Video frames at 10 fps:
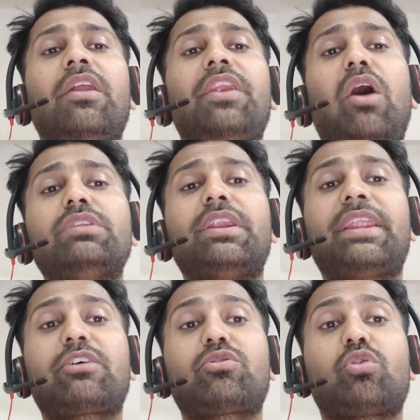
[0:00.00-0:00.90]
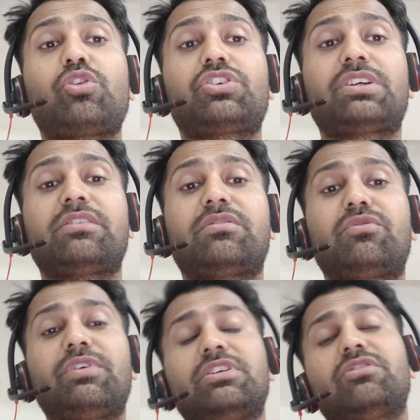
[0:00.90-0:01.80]
Now the next questions,
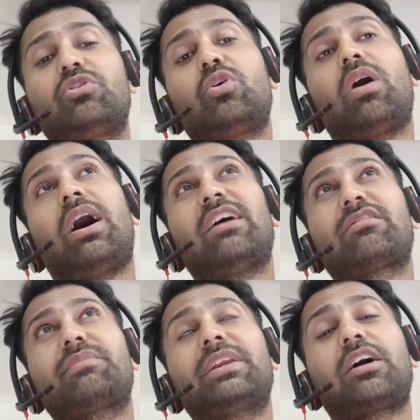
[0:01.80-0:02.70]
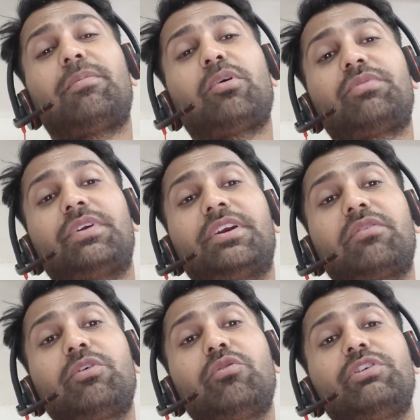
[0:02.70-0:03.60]
which is asked in couple of
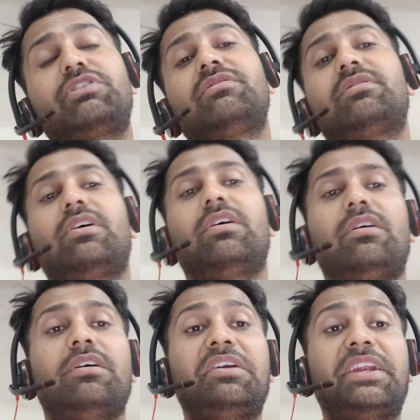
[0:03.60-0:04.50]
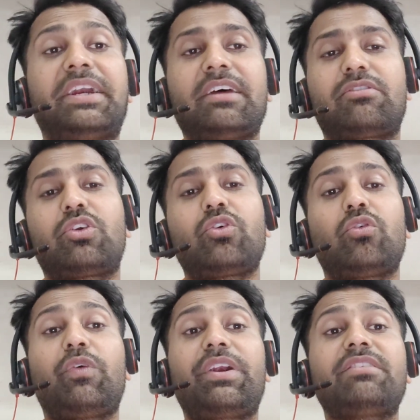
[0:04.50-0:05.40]
interview, which is data skew.
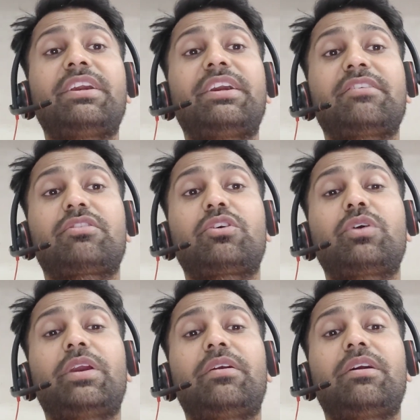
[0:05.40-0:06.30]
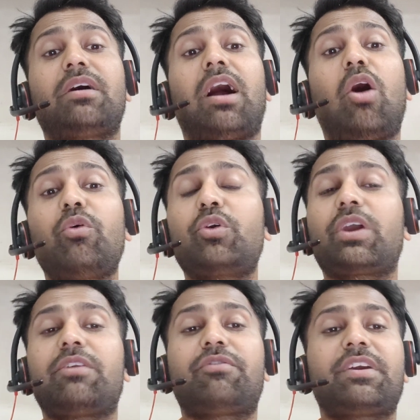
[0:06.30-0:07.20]
What is a data skew and how you
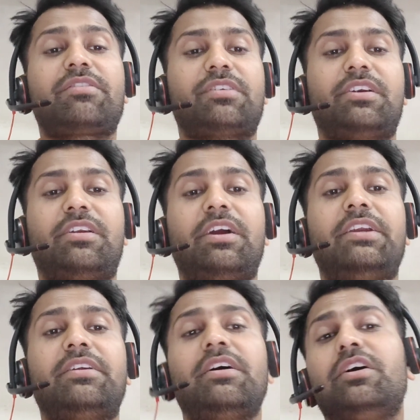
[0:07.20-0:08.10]
can fix it, right?